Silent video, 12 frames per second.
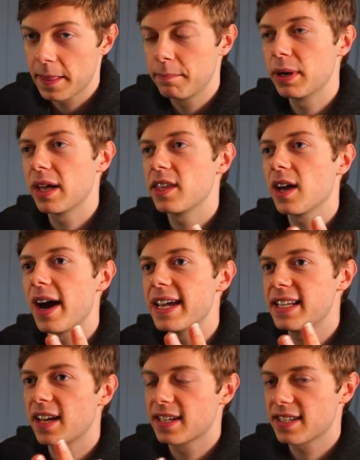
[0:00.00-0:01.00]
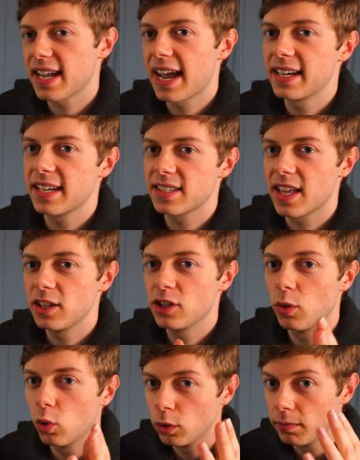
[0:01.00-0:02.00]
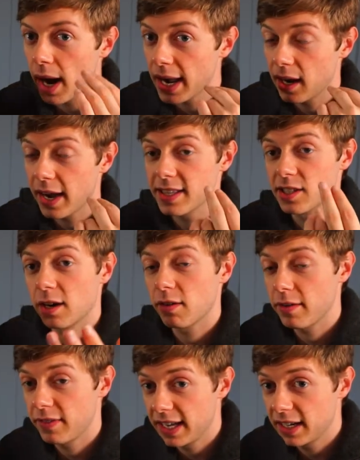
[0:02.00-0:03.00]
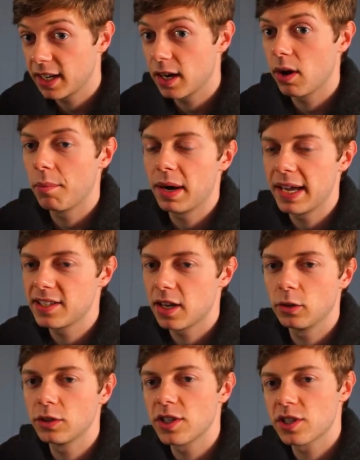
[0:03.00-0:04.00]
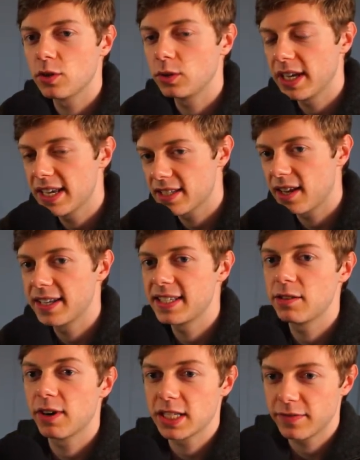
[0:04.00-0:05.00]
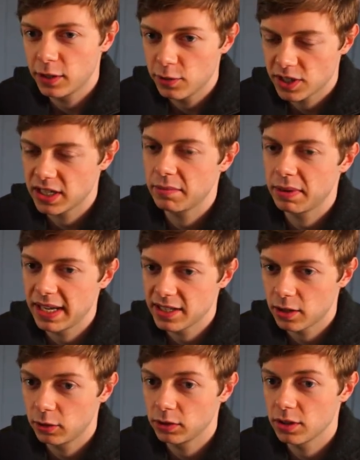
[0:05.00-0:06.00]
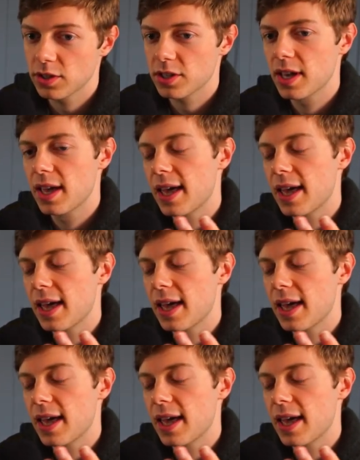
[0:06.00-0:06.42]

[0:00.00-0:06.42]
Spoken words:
But the understanding is that, you know, all my lines I write for Inigo are placeholders, and all his lines he writes for Lucien are placeholders.